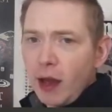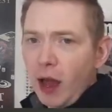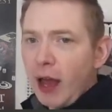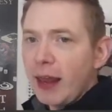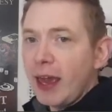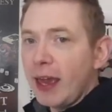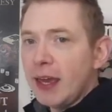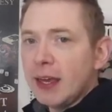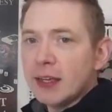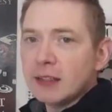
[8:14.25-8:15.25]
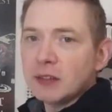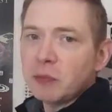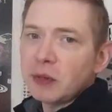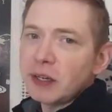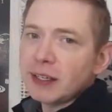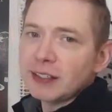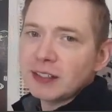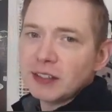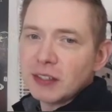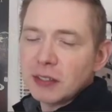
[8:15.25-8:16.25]
on hands,
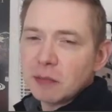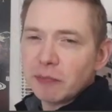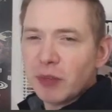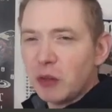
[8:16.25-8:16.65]
but um,